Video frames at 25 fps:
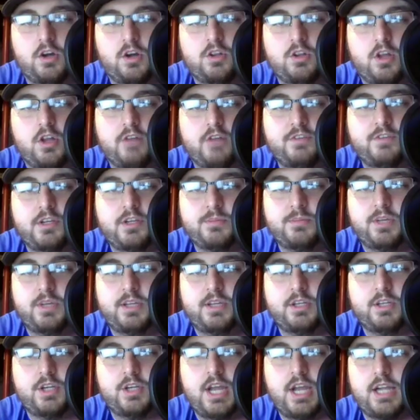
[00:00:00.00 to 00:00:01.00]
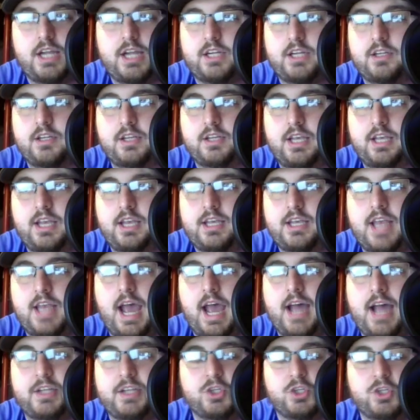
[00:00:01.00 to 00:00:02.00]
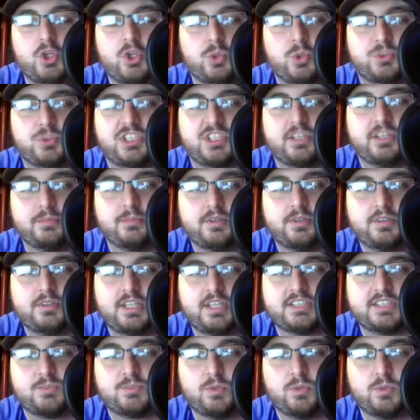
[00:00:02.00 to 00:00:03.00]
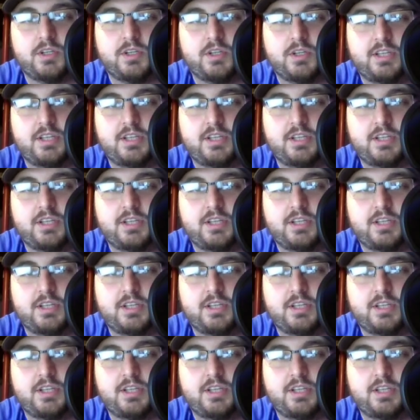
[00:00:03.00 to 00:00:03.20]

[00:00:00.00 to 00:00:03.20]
love him, and they're not going to not use him. That's what